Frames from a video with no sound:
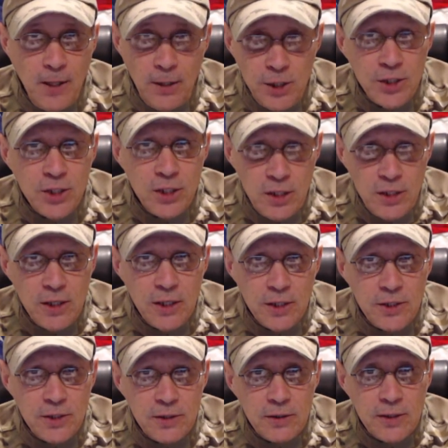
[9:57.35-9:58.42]
now listen to
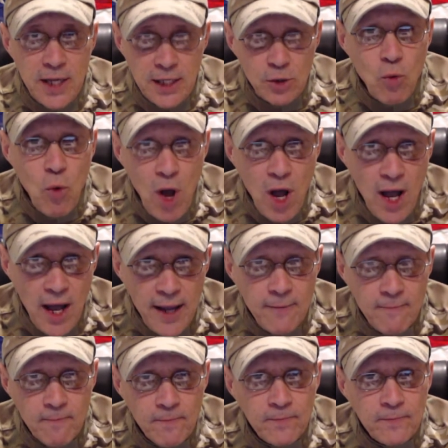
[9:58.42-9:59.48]
this, that's
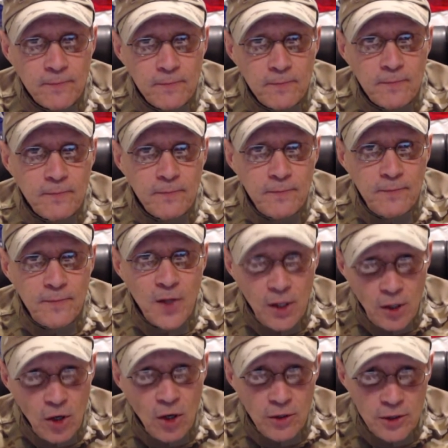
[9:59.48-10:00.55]
why
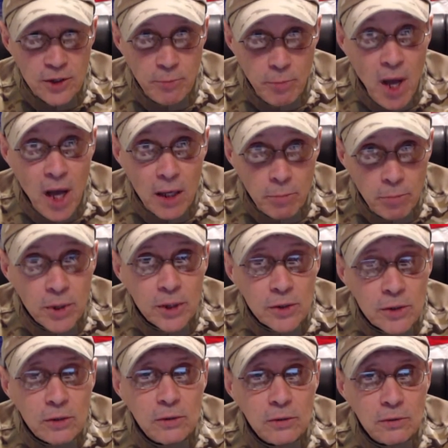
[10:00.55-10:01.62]
they call this a pocket
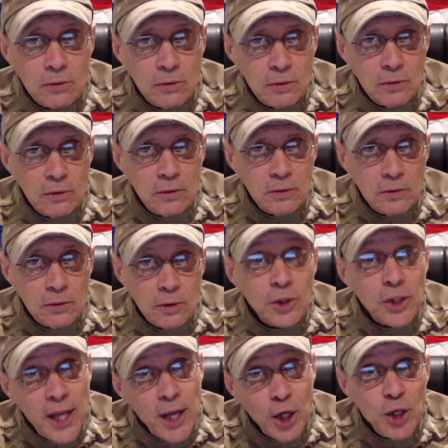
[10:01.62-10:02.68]
pistol,
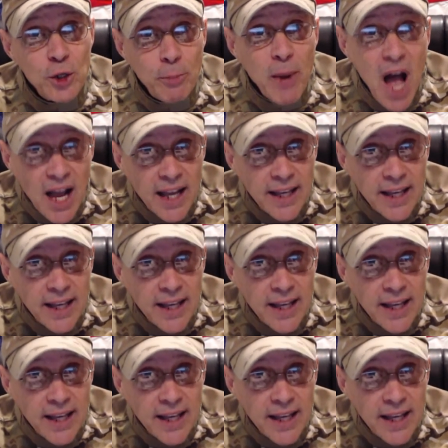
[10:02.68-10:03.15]
because you carry it in your